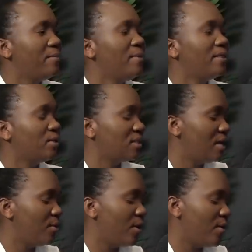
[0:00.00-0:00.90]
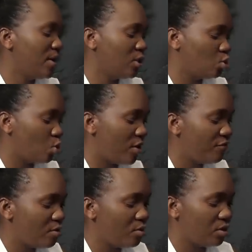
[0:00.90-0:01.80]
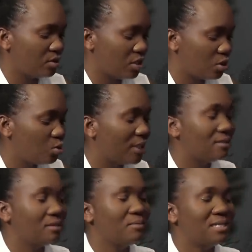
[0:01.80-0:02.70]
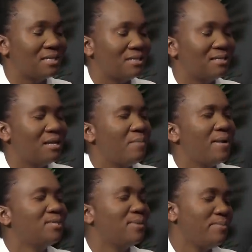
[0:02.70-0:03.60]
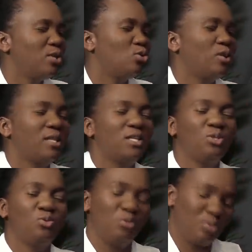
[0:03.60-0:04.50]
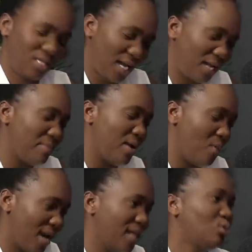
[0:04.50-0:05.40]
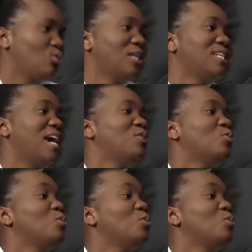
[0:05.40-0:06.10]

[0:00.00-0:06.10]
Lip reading: I remember there was a time when I wanted to go and film with the same twins in Midrand. My husband made sure that he would take my wallet so that I